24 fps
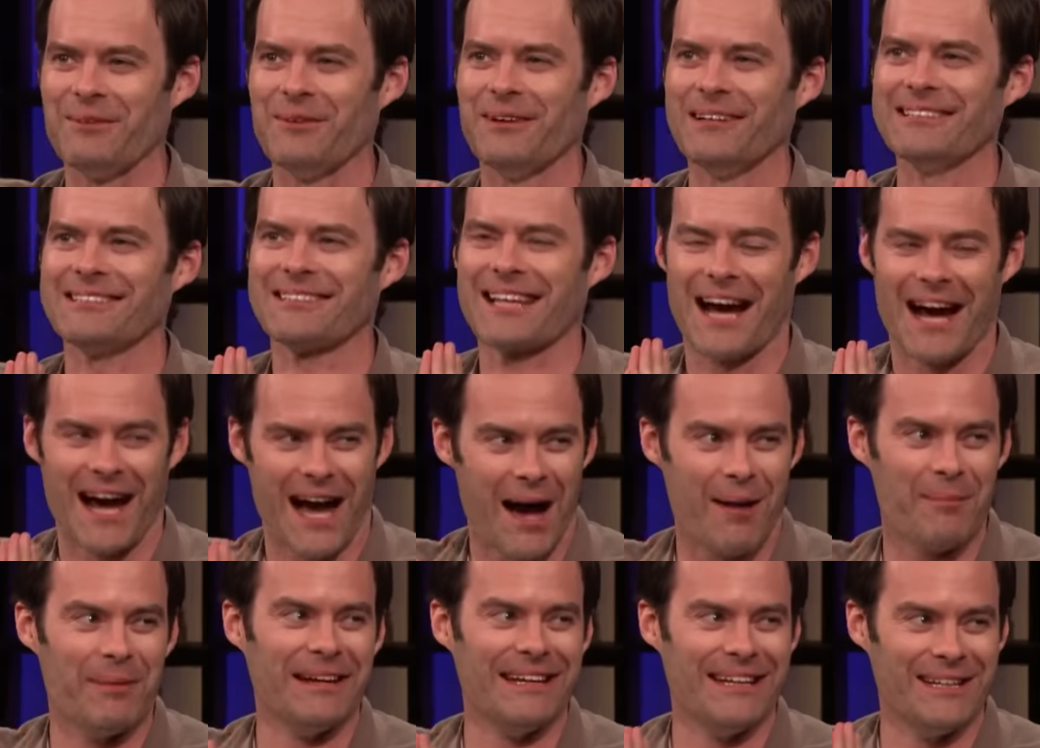was
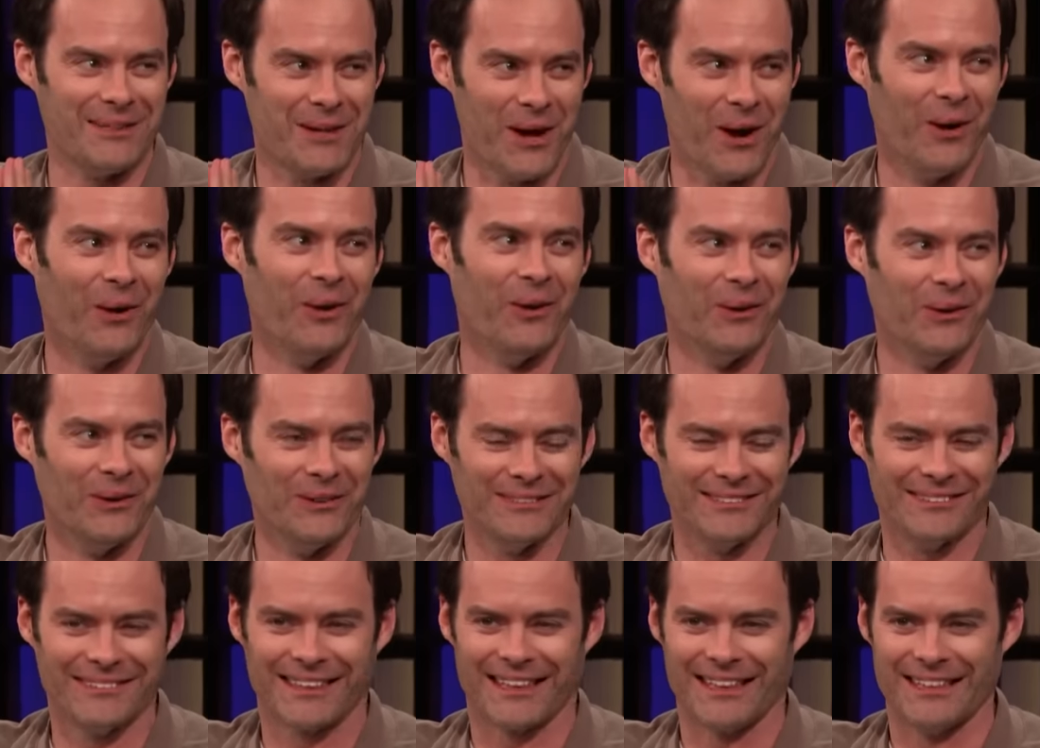comedy gold.
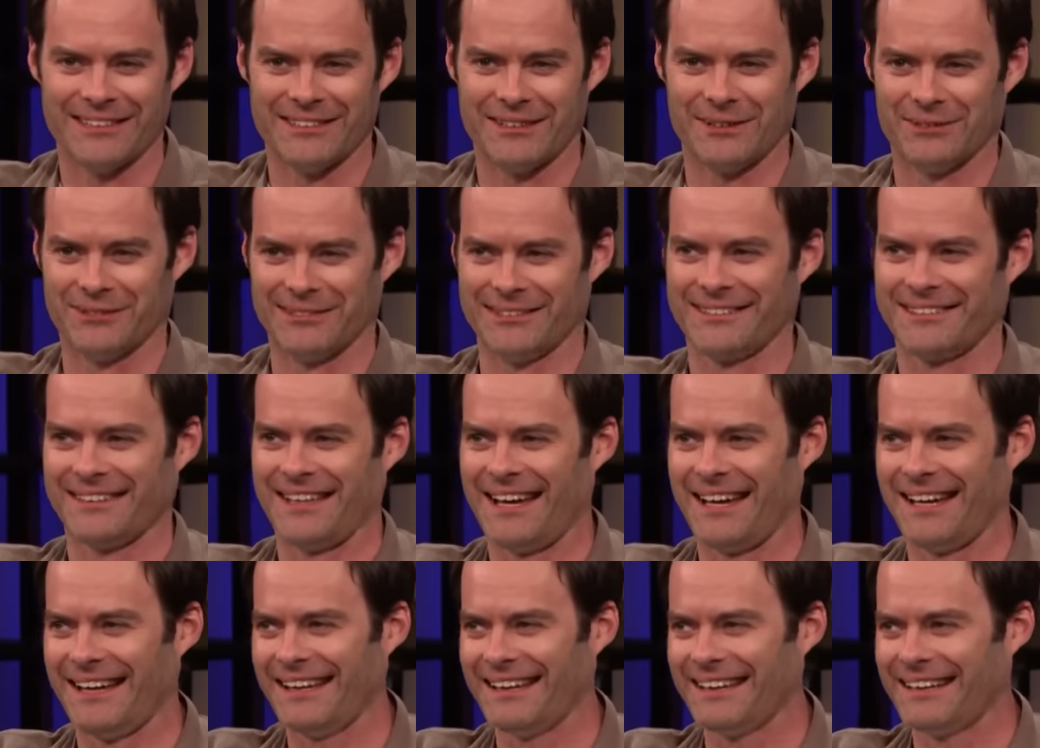was like,
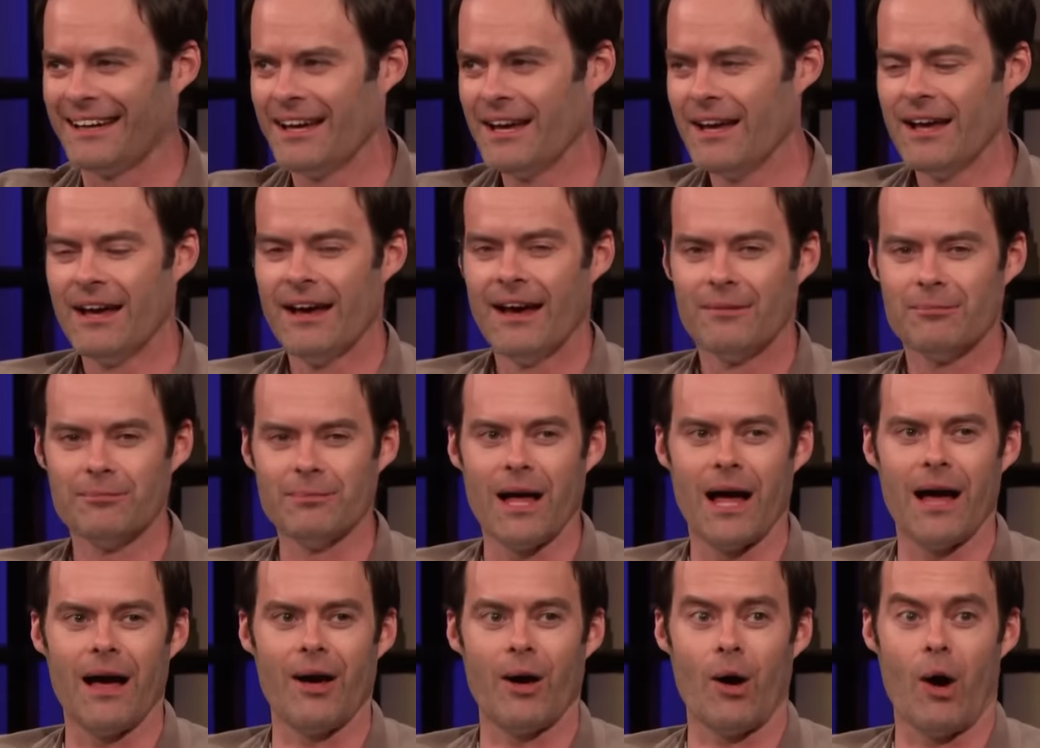
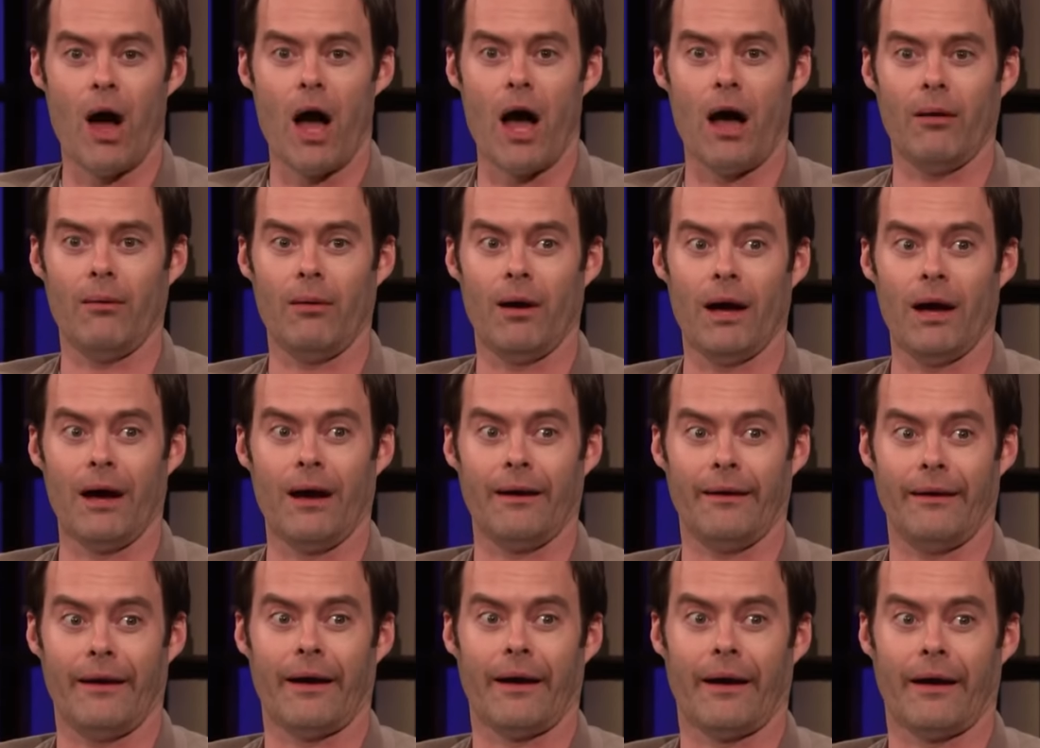oh, oh, oh,
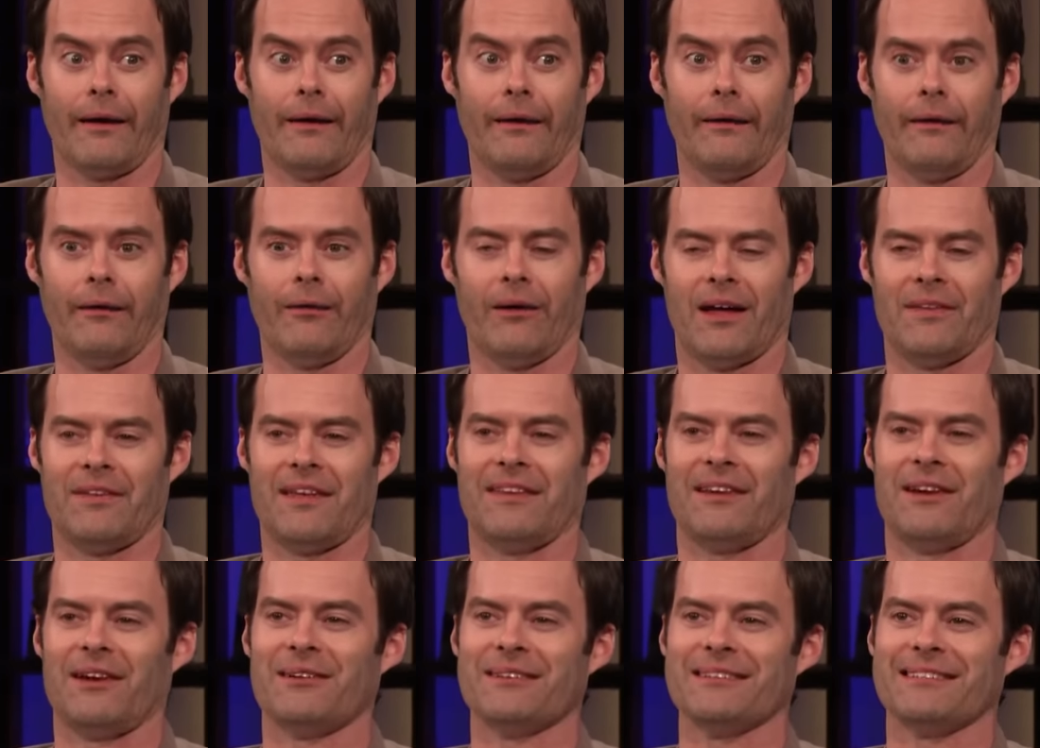yeah, dude. And then
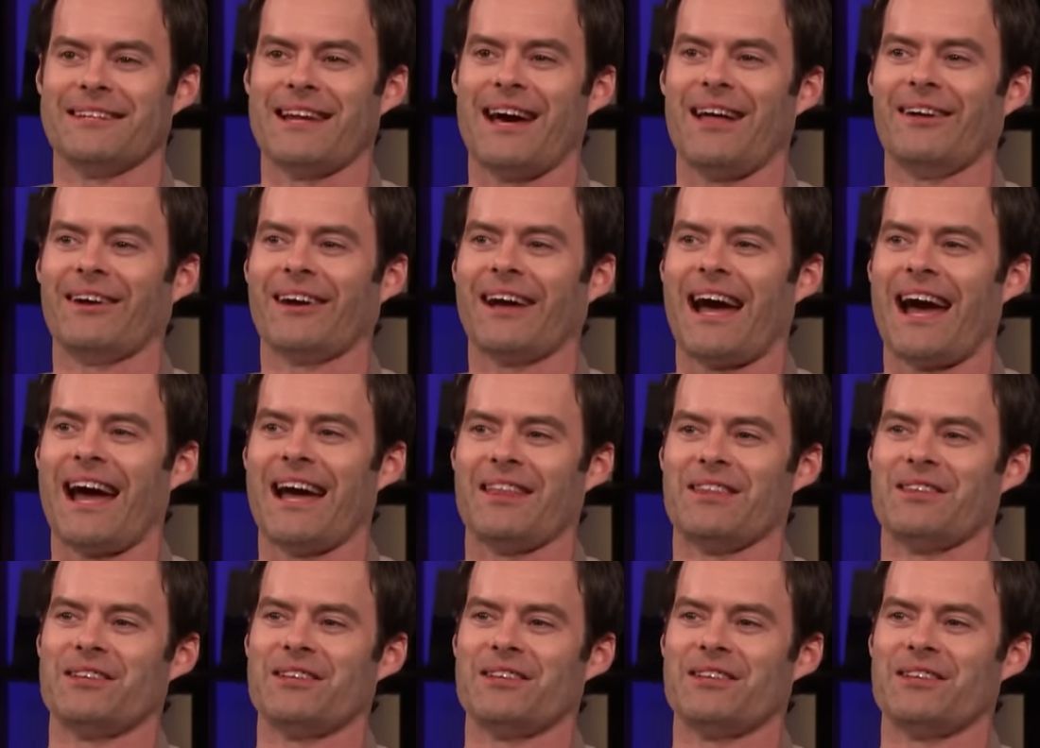there's another guy.